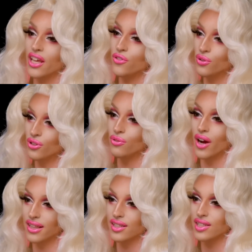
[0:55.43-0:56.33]
If you can
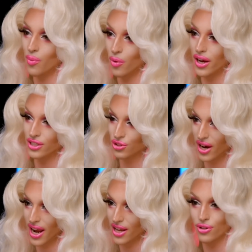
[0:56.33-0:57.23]
ride the subway and
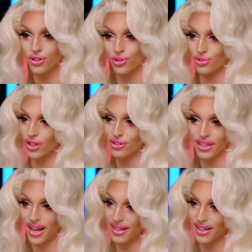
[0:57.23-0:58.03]
drag, you can do literally